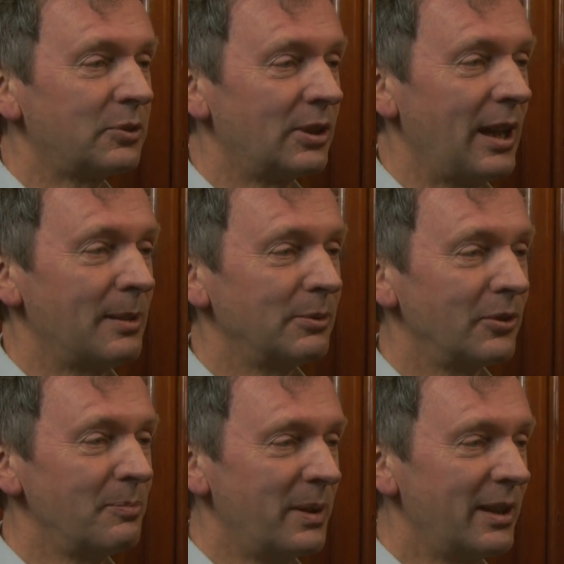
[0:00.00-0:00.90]
to lab
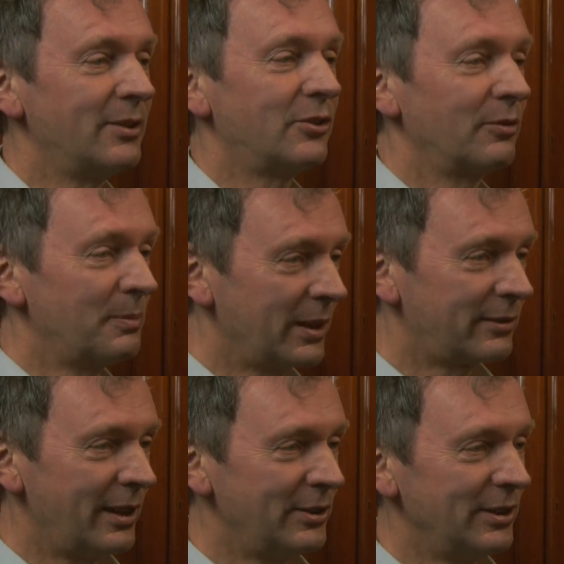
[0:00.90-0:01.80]
on the beards of
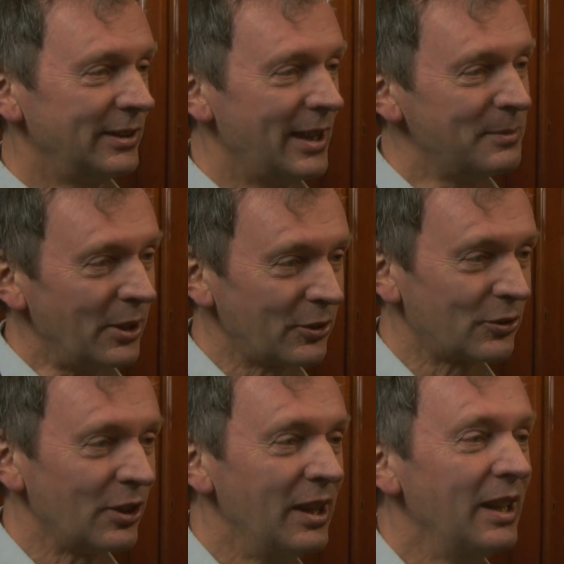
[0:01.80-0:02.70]
migrating chemists.